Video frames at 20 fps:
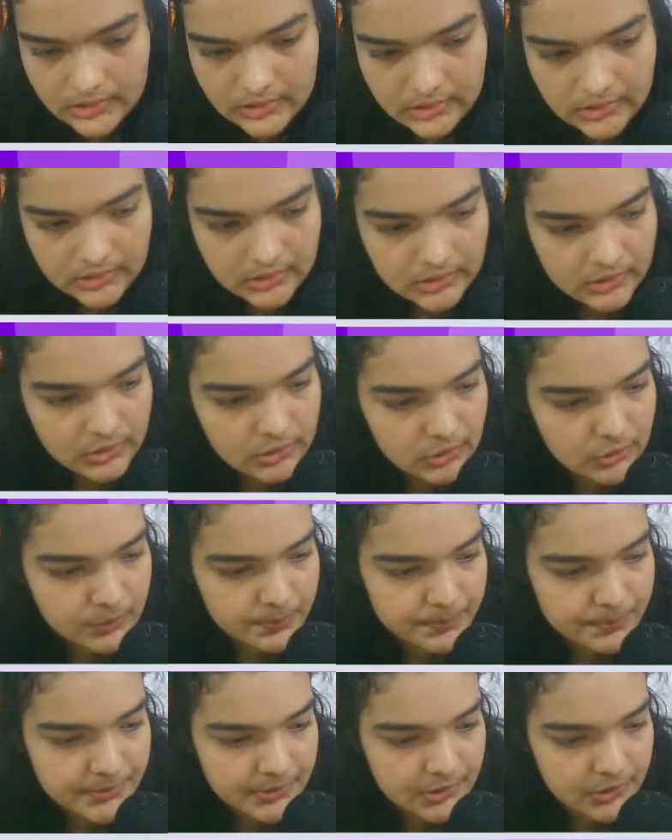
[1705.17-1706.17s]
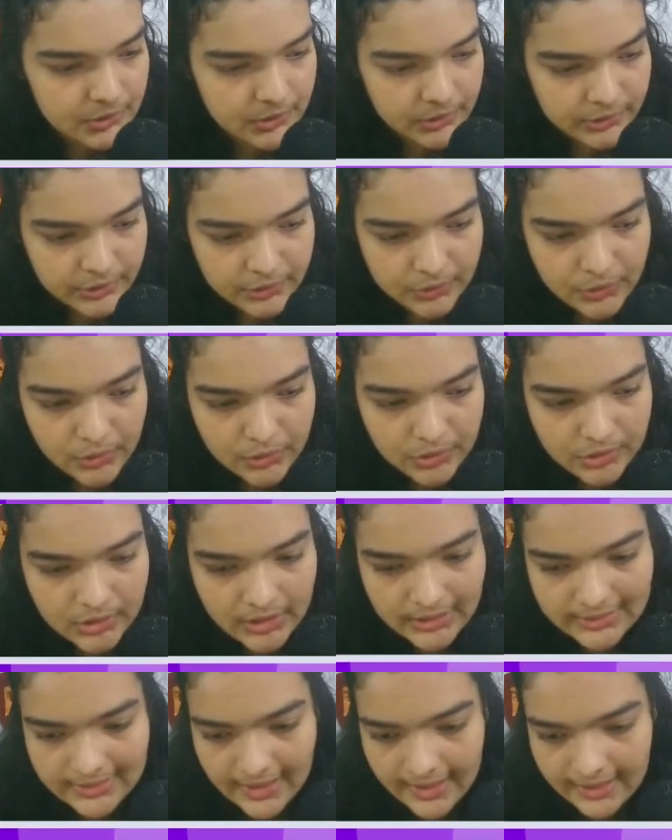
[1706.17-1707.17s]
Nope, you're going to go to the
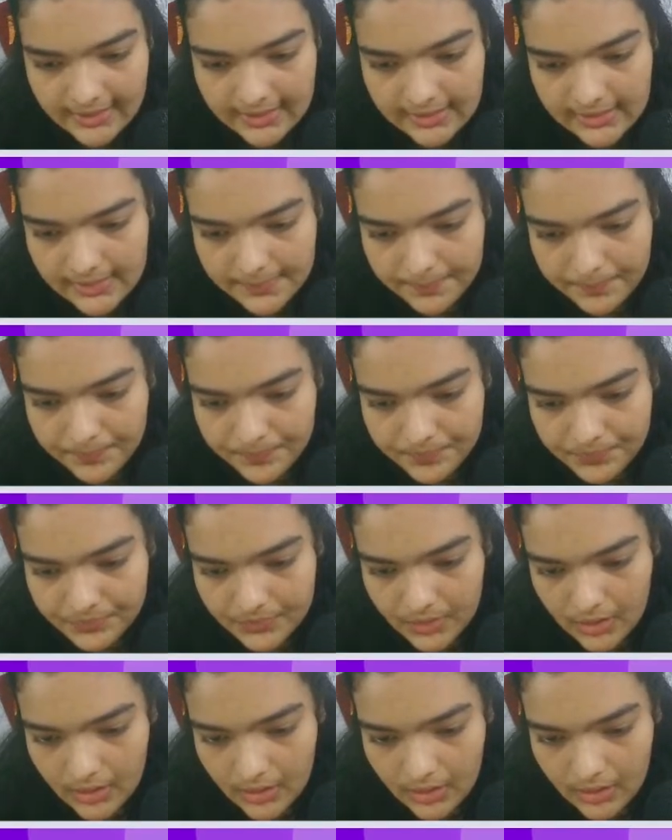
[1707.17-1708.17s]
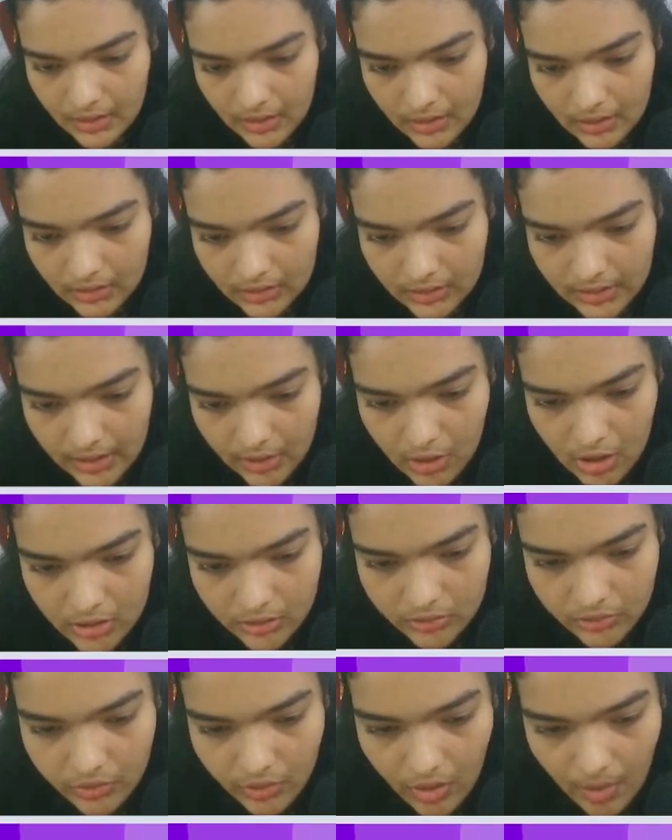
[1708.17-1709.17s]
rectangle, click on
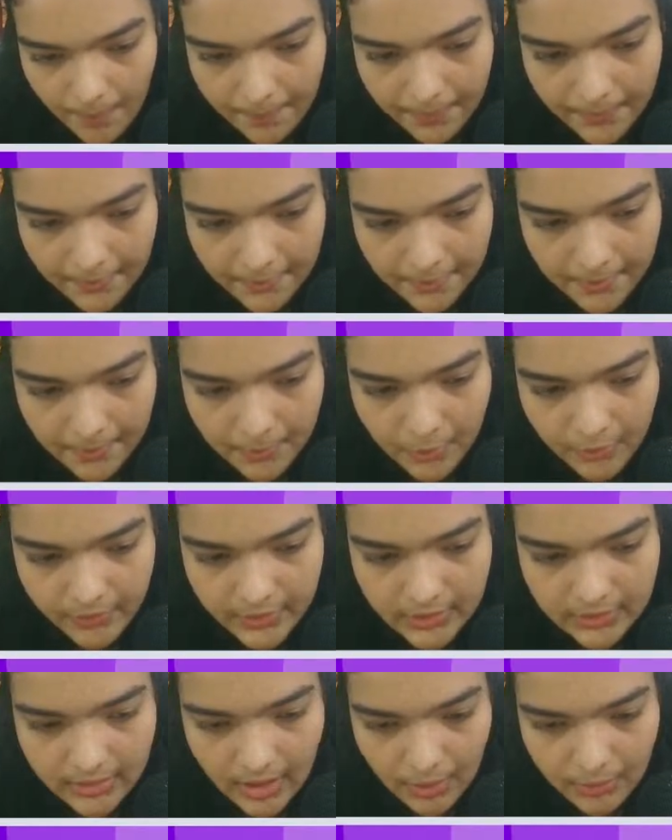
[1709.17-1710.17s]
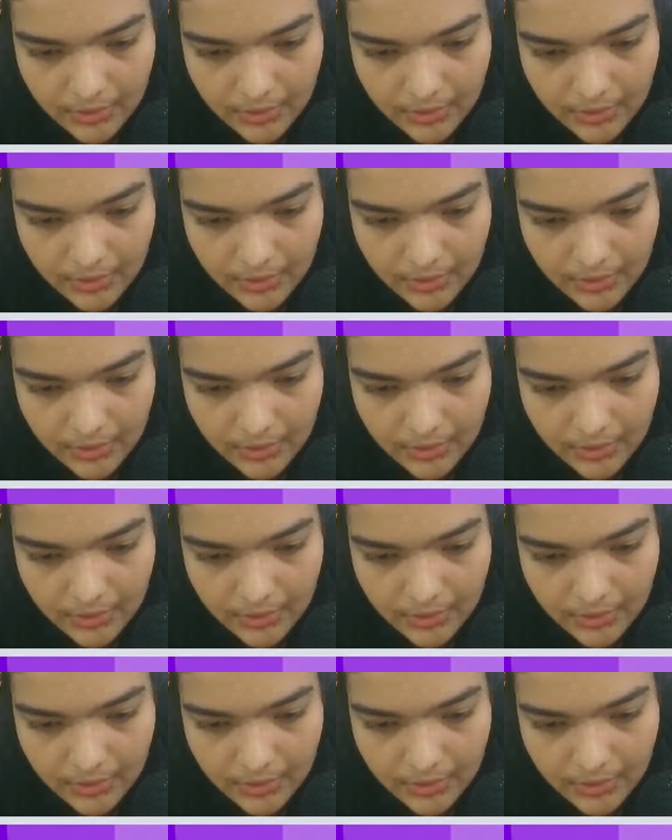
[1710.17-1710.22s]
crop, move it around a